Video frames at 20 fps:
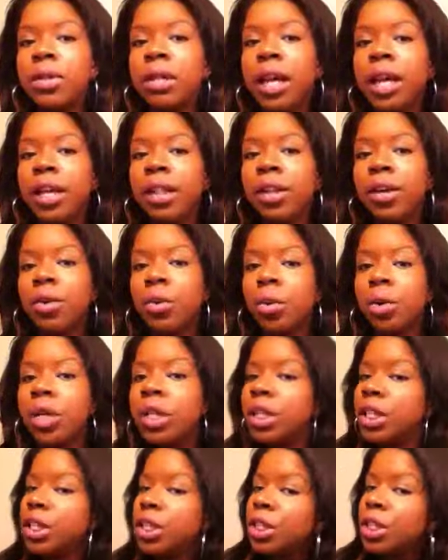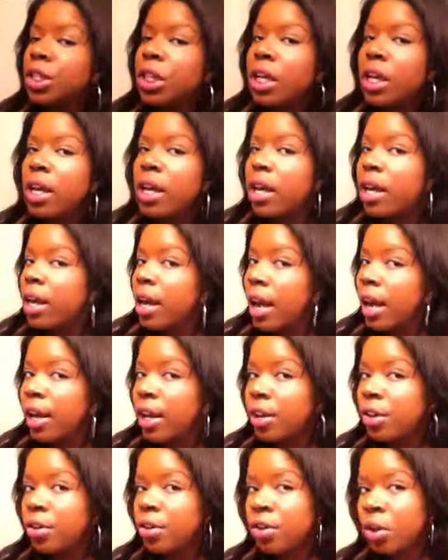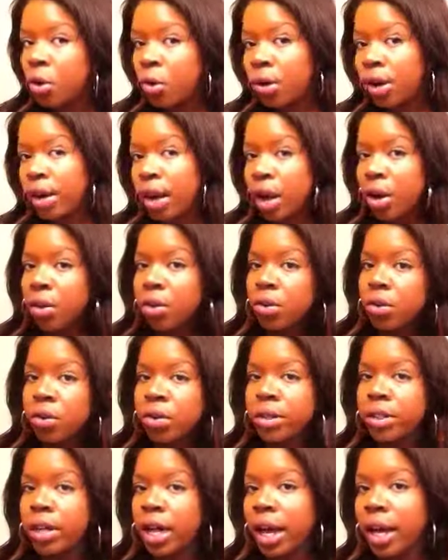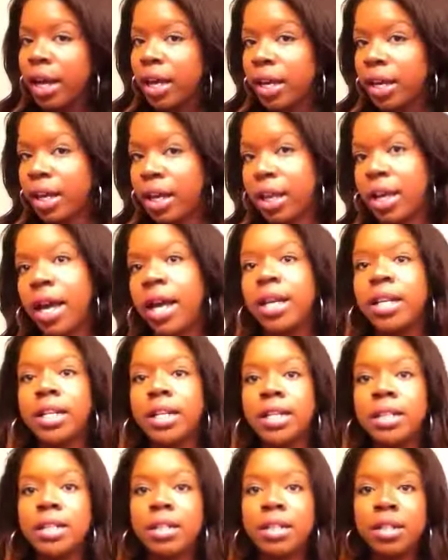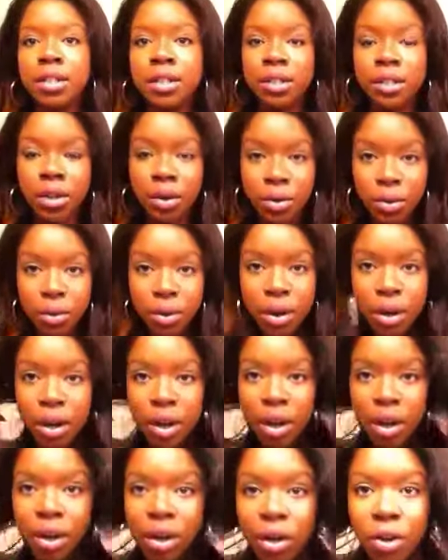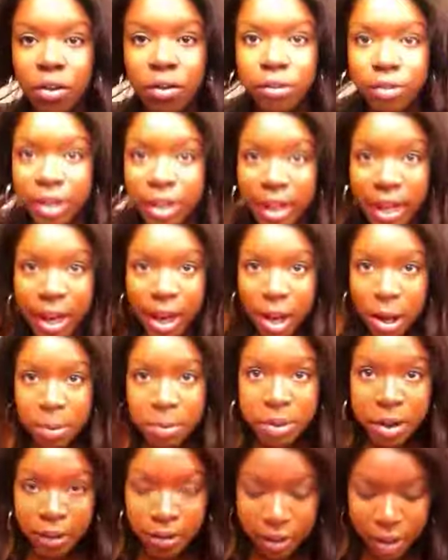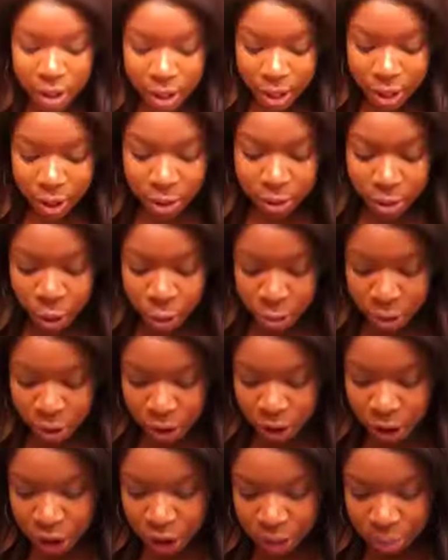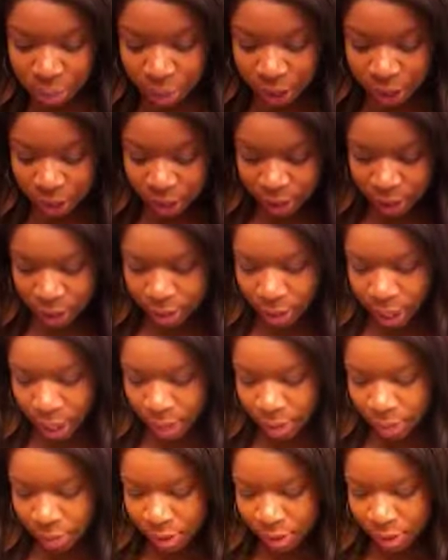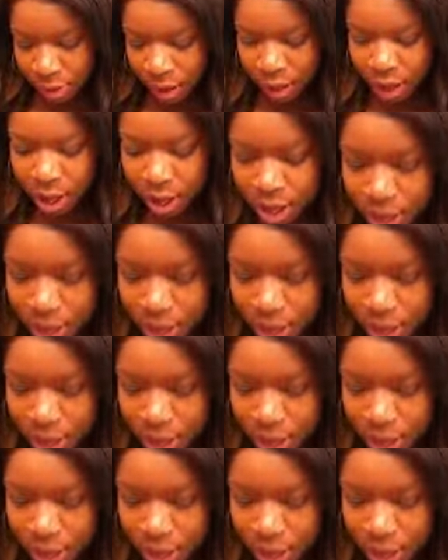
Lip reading: like the orange, and either tone it out or dye it like I did. So hopefully that helps. Everything here was pretty cheap. I think it came to like